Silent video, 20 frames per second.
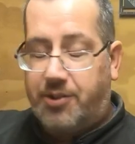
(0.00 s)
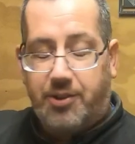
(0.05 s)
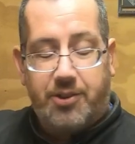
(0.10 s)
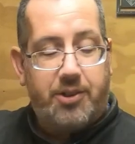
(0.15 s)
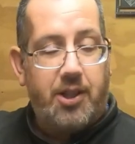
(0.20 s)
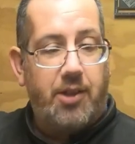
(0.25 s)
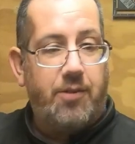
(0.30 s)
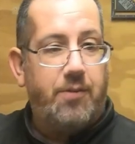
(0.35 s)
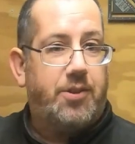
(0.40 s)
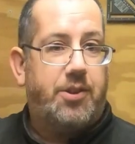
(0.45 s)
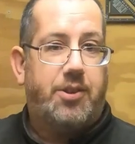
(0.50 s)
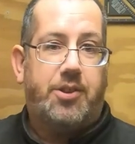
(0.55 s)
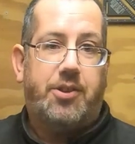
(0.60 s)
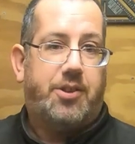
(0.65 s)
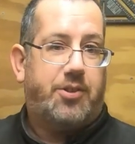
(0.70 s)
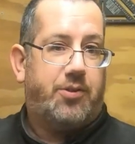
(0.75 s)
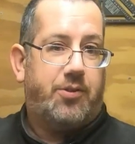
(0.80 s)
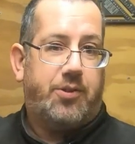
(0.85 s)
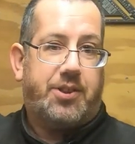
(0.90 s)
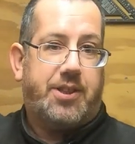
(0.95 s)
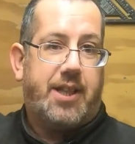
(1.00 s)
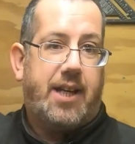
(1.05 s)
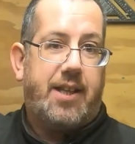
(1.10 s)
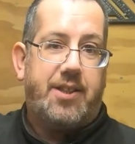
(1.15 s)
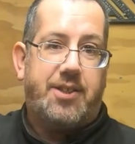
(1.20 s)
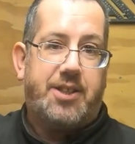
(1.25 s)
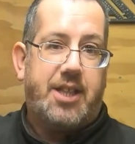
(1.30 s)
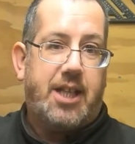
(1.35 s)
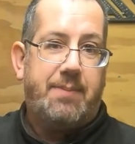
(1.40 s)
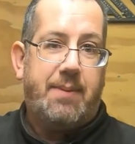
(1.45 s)
don't sort of sand
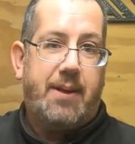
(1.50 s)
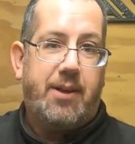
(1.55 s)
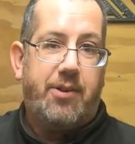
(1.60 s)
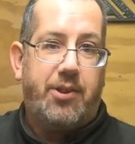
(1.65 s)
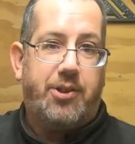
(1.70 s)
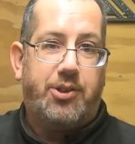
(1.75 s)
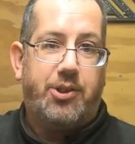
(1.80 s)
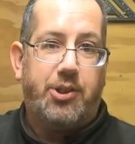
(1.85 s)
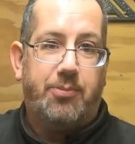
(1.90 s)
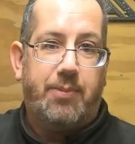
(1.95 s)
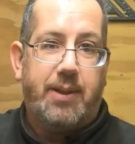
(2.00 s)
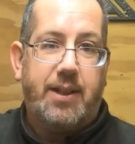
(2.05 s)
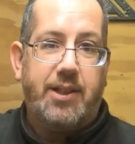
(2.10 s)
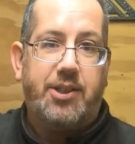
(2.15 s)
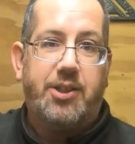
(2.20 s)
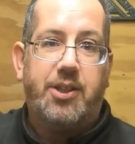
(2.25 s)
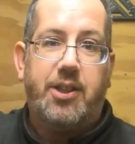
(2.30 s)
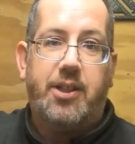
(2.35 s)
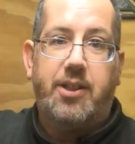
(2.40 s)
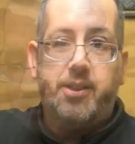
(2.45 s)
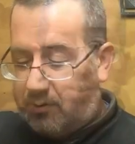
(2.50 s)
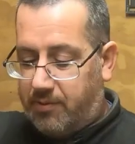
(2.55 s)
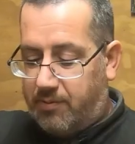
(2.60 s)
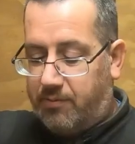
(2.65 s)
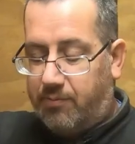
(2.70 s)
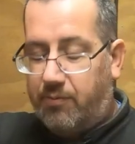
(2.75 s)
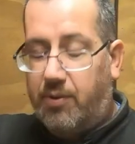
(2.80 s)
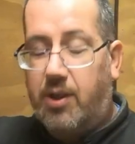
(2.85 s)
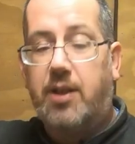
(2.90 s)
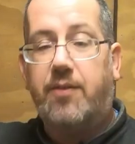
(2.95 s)
the same area too much.
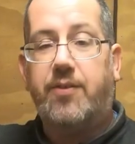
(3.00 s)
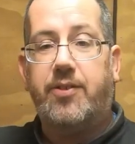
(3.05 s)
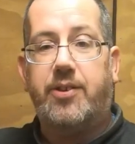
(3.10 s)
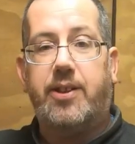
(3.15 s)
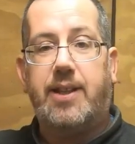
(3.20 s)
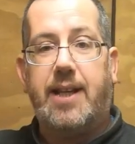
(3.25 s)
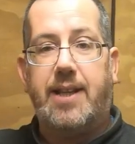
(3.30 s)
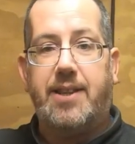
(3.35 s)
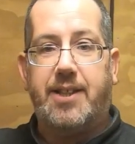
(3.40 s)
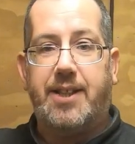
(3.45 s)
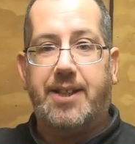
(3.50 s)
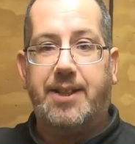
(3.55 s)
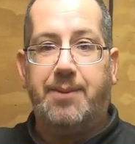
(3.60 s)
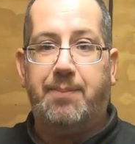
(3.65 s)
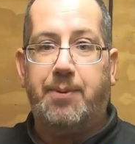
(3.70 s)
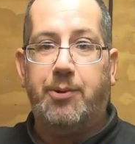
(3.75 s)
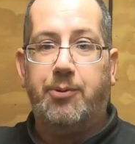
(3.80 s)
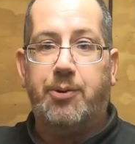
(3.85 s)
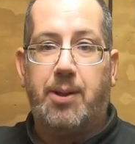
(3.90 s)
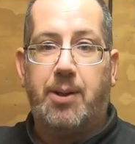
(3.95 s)
Rather than let the heat build